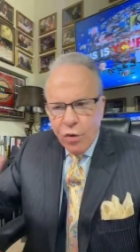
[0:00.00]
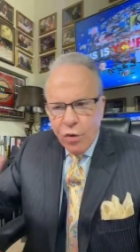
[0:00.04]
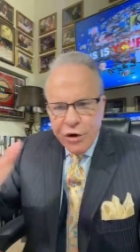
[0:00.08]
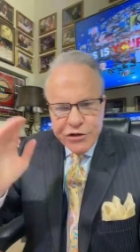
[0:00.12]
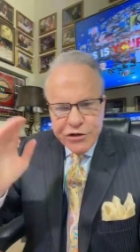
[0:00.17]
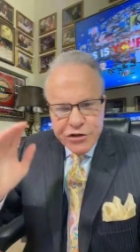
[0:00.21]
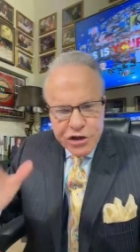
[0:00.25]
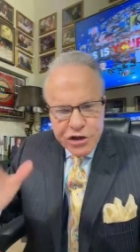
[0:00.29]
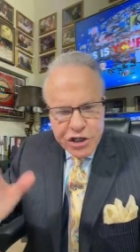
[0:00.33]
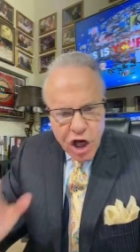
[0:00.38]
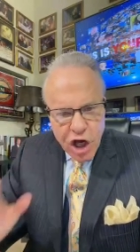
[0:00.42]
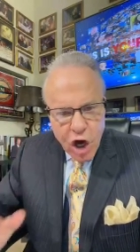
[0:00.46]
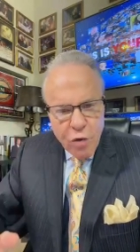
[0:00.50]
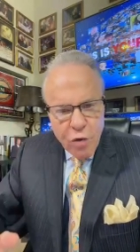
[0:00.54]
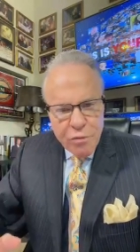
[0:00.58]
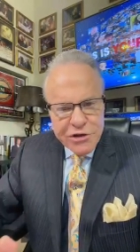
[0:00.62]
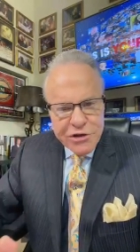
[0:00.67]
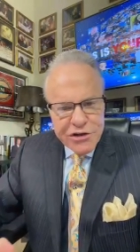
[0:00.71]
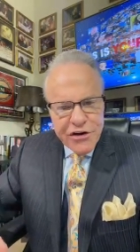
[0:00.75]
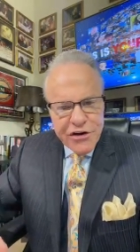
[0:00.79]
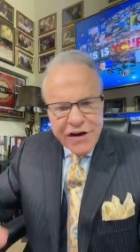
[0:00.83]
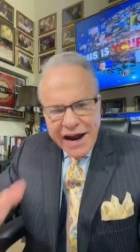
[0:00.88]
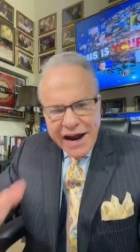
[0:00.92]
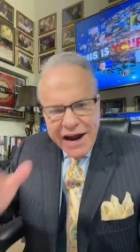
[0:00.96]
when you're
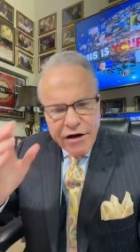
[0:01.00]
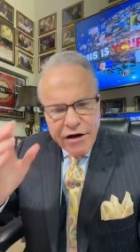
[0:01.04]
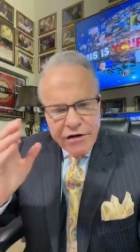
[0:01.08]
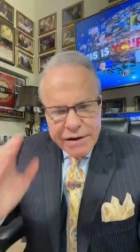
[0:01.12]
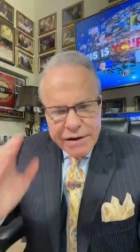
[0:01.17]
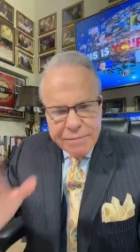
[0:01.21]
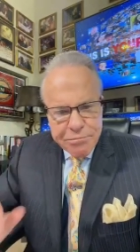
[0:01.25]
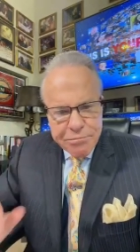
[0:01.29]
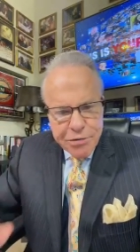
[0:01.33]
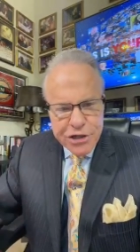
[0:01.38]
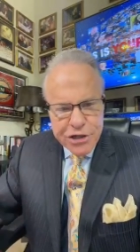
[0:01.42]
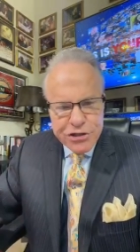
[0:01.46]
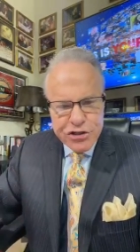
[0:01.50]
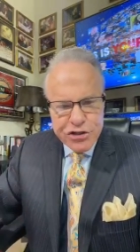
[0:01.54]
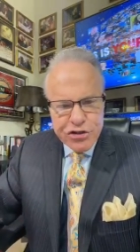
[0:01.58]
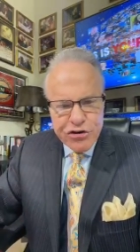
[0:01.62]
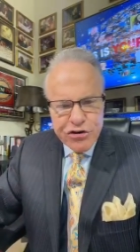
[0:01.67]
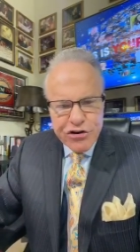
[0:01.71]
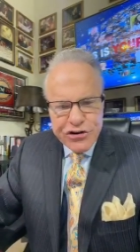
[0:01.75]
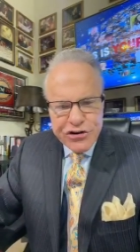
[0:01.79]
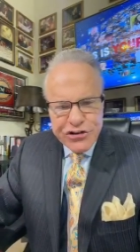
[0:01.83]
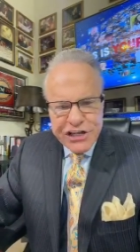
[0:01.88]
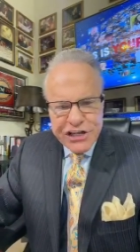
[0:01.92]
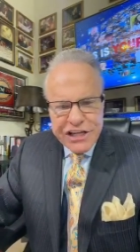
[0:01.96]
combing your hair and brushing
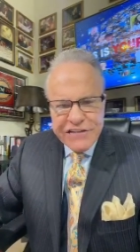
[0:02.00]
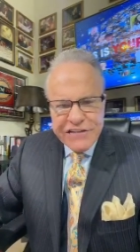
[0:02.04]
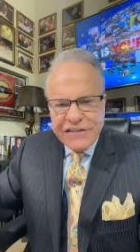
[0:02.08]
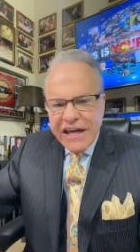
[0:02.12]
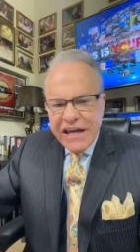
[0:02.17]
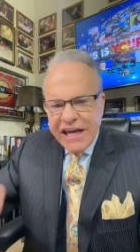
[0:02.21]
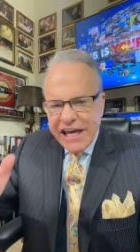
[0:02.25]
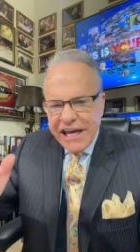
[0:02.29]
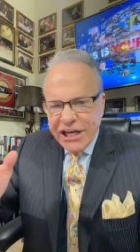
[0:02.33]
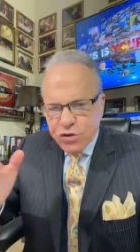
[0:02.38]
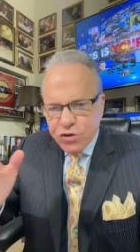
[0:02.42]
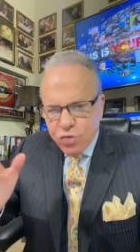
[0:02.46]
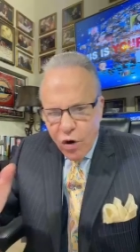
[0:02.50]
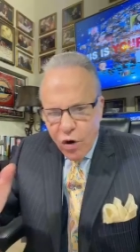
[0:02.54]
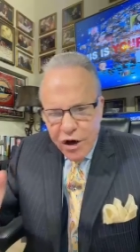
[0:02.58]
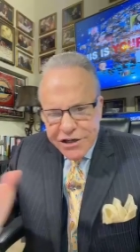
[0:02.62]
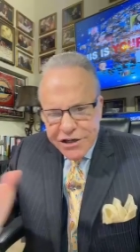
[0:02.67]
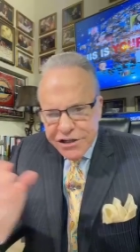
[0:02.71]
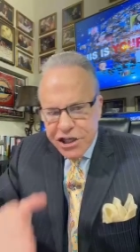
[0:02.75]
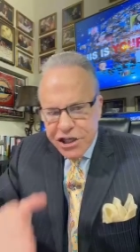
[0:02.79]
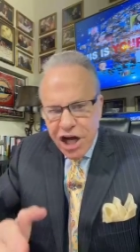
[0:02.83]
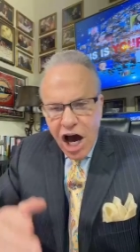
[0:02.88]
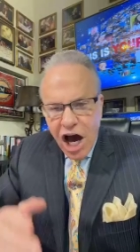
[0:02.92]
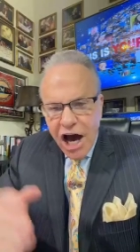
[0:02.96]
your teeth is
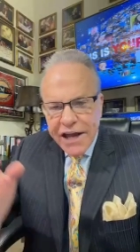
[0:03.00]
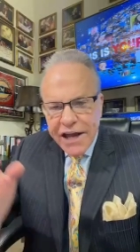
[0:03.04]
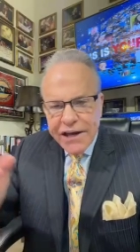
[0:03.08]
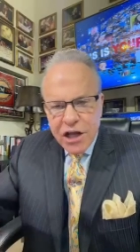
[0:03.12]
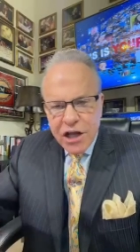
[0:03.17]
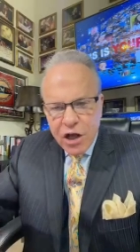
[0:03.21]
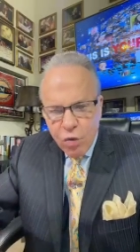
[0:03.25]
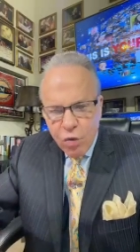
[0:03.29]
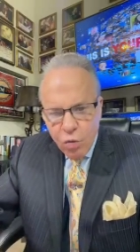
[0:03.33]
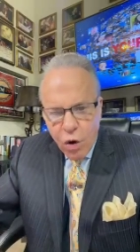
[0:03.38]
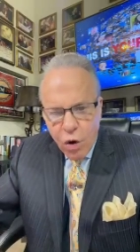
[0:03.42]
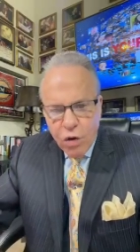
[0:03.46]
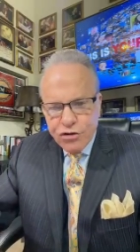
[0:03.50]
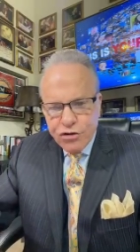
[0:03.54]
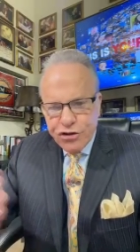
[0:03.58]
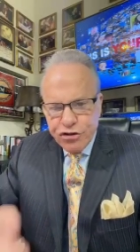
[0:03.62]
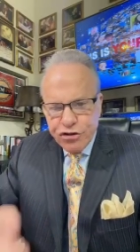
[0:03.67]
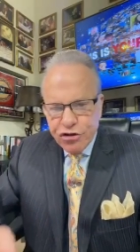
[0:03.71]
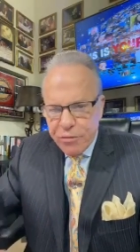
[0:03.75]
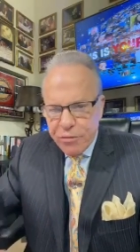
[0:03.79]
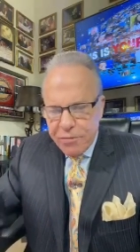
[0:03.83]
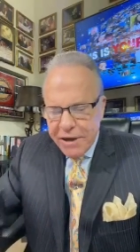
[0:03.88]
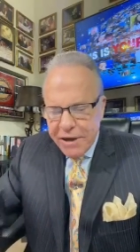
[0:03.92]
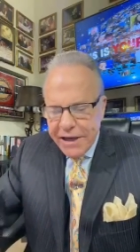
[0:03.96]
what God wants
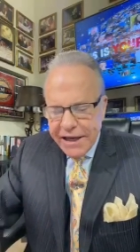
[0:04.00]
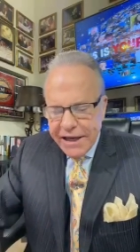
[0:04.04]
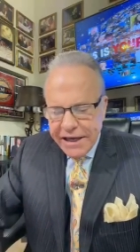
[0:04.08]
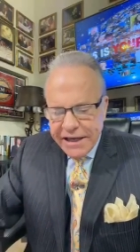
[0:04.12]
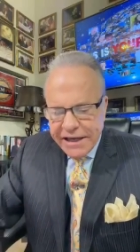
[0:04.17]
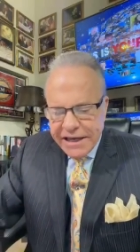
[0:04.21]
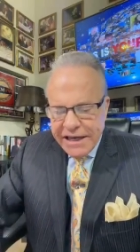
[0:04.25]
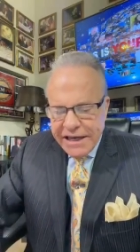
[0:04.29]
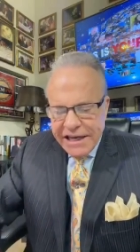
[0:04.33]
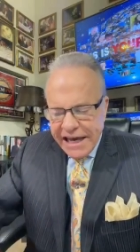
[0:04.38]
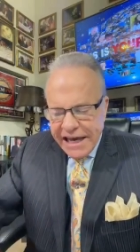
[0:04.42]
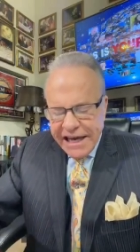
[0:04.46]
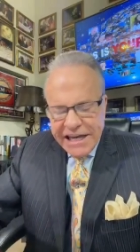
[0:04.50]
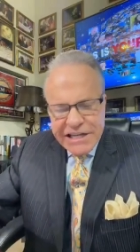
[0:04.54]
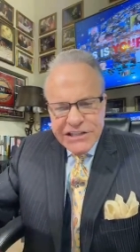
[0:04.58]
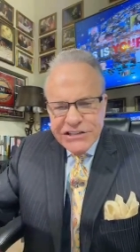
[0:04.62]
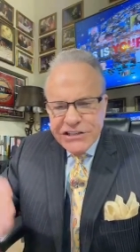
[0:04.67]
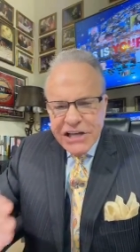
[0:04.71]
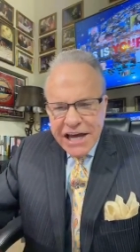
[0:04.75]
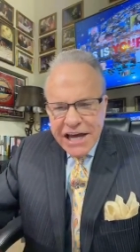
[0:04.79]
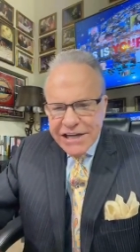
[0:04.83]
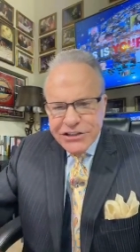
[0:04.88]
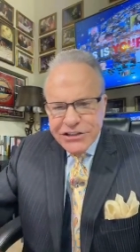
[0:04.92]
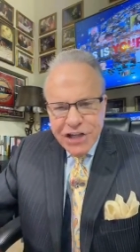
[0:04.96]
you to be, He's
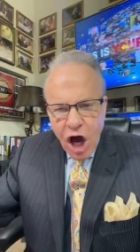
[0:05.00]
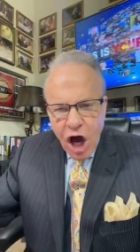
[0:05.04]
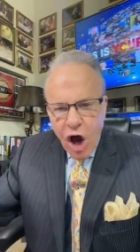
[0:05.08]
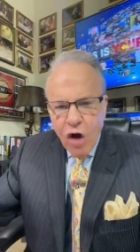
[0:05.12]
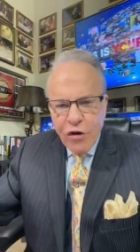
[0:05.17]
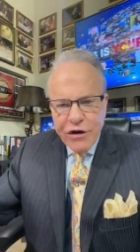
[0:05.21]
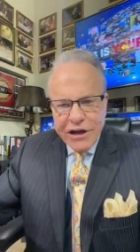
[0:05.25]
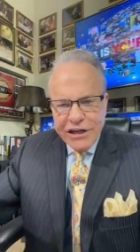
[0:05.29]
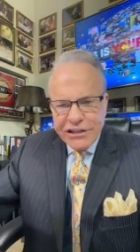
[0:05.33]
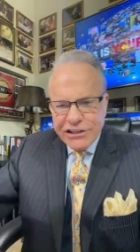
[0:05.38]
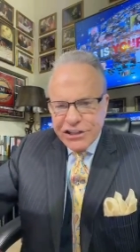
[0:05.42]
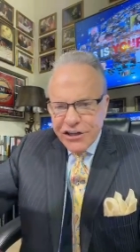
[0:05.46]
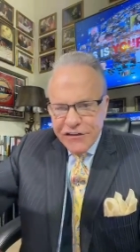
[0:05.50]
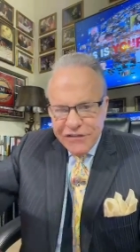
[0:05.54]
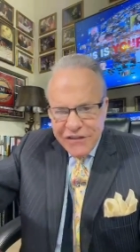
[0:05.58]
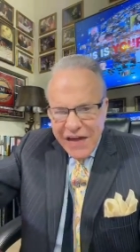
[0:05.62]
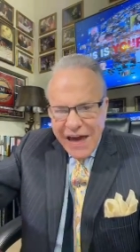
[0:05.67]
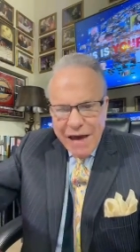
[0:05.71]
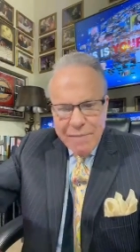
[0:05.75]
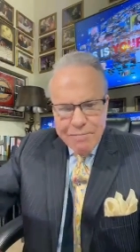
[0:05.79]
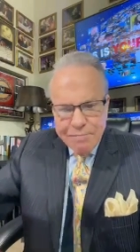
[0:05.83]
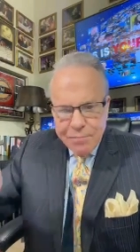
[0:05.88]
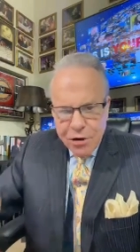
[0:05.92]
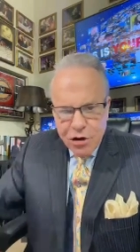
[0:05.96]
not talking to
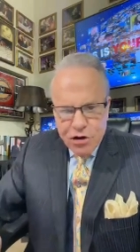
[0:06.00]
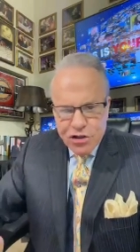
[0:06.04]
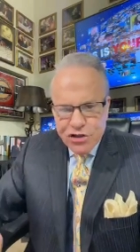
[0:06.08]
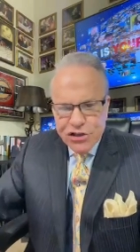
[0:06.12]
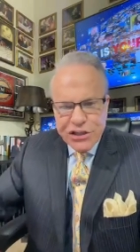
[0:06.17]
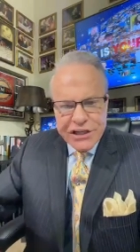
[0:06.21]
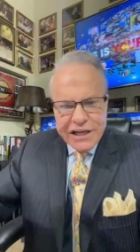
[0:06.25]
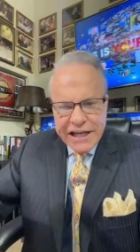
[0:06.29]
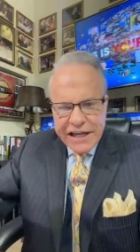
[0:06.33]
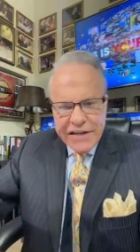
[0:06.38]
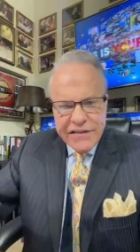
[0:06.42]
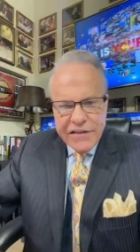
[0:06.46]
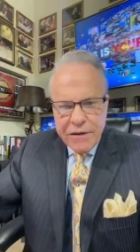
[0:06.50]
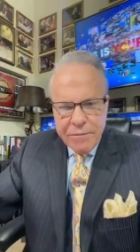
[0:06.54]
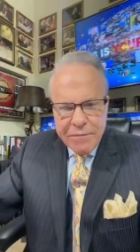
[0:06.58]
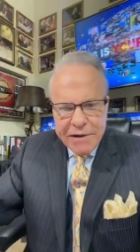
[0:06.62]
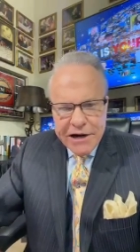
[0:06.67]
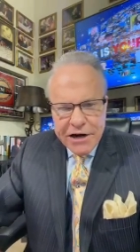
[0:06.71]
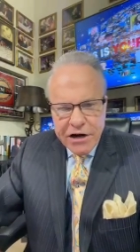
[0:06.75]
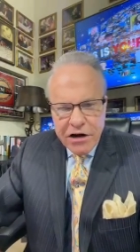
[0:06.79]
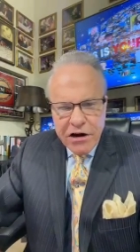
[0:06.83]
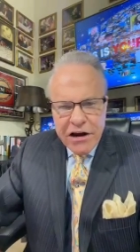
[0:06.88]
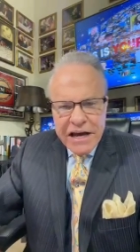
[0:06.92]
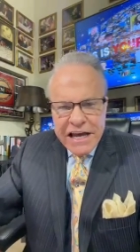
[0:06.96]
that person in the
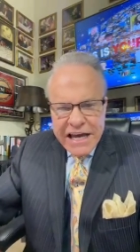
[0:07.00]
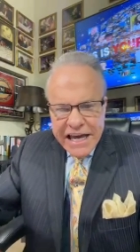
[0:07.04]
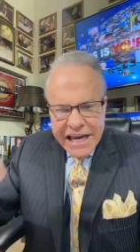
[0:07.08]
mirror.